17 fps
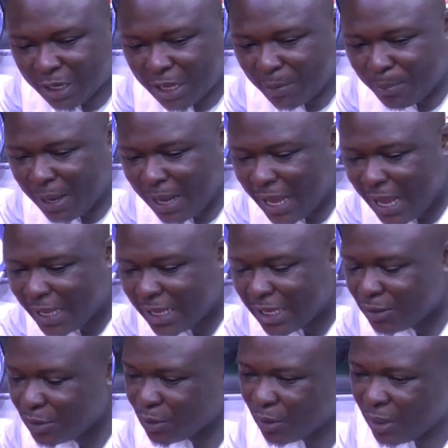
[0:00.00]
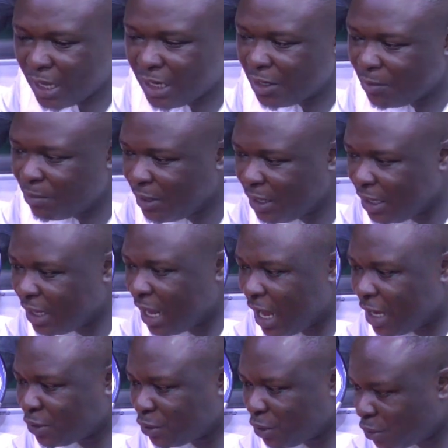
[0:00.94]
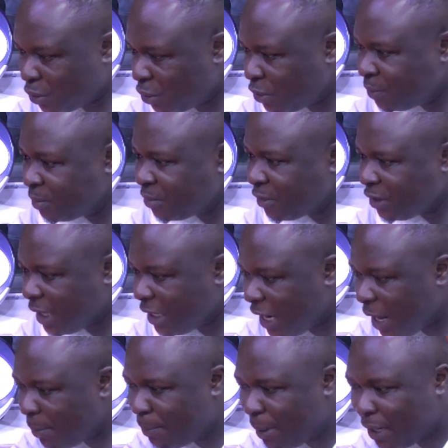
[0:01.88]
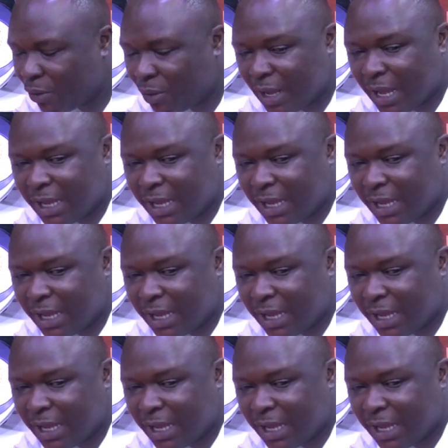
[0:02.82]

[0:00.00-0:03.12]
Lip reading: my Ike so Eddie B as also. Your number no a